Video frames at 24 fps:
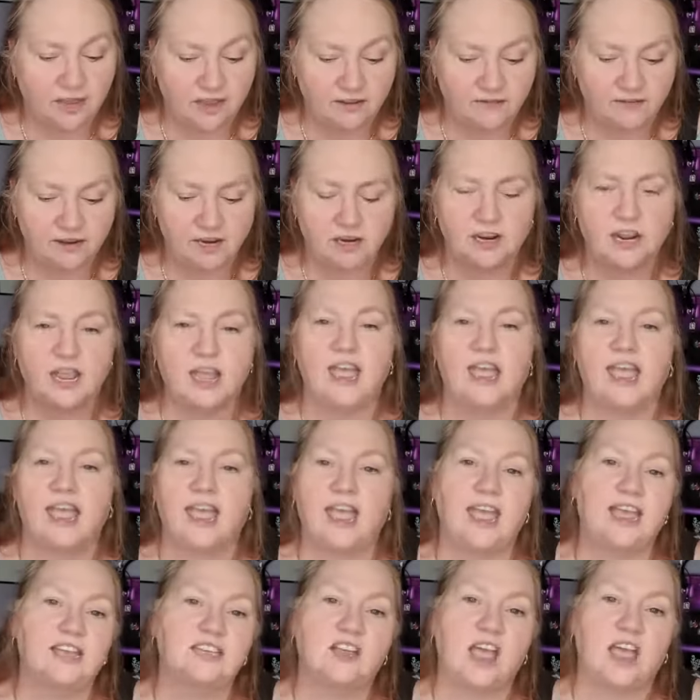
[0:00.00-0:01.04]

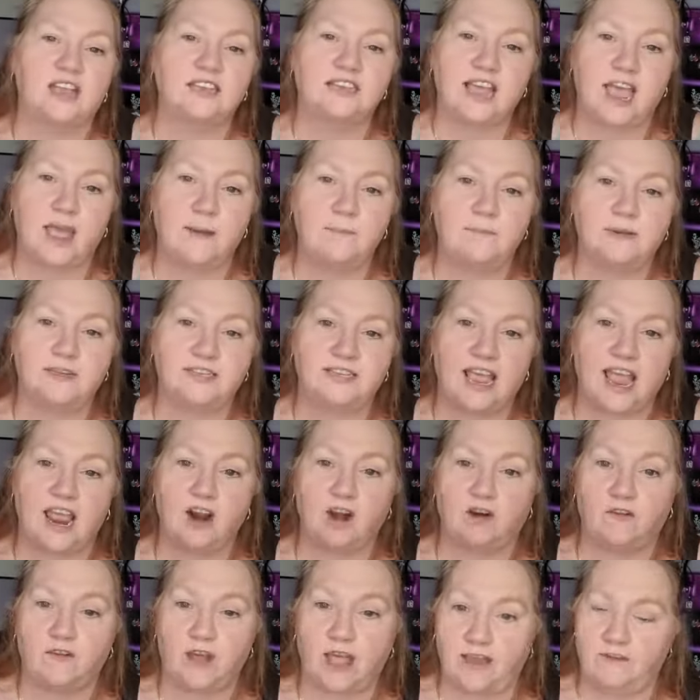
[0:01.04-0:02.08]
is
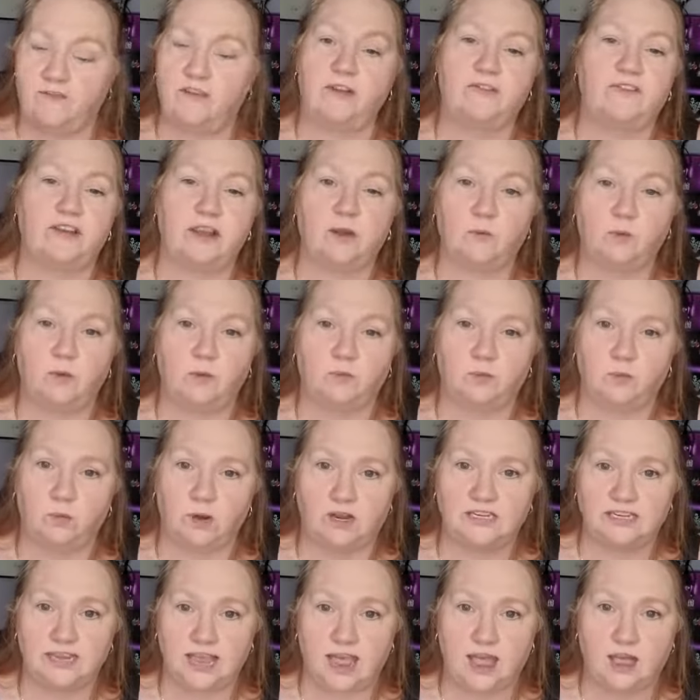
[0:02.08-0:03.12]
10% of everything
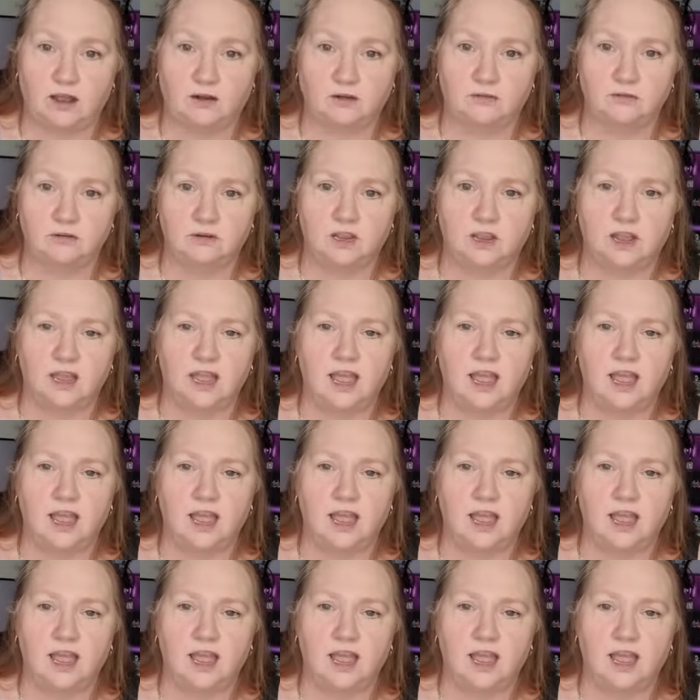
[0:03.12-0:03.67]
we sell